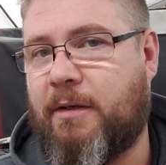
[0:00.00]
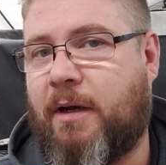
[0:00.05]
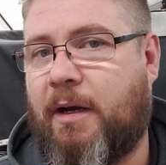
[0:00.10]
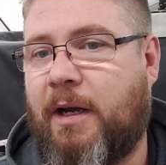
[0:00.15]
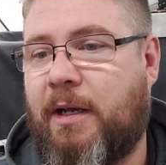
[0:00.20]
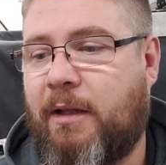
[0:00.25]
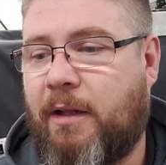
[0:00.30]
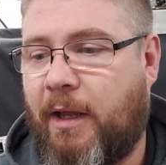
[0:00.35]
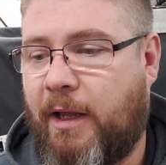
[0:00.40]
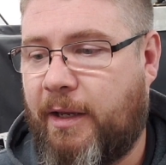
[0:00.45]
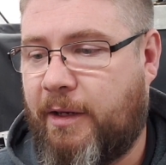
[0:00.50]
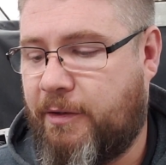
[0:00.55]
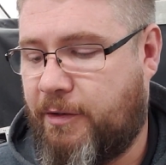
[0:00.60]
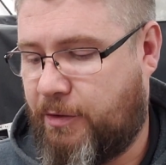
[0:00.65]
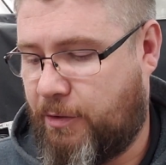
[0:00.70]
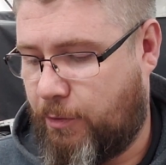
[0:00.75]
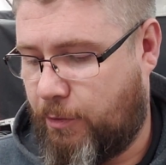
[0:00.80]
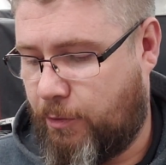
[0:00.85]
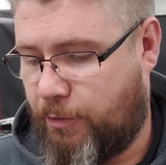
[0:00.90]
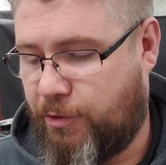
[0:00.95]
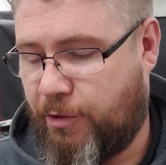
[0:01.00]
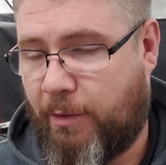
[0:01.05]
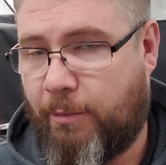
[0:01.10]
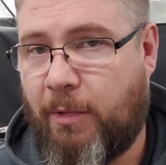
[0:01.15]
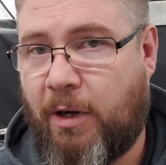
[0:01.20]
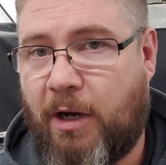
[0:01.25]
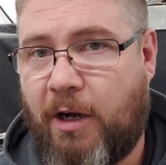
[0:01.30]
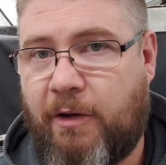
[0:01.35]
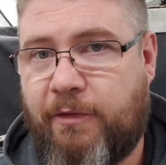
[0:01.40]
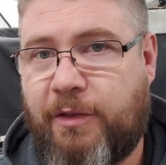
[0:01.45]
I like to trim
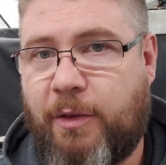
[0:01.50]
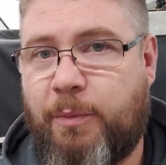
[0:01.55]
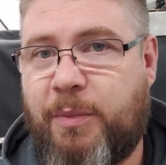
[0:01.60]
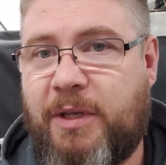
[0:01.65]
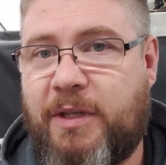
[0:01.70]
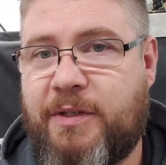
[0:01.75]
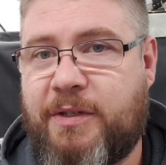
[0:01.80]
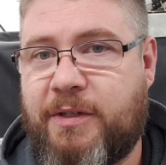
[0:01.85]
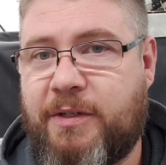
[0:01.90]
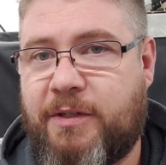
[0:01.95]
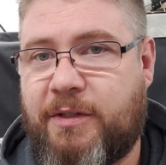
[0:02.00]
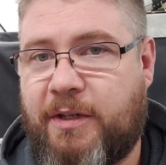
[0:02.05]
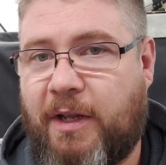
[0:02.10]
off the pieces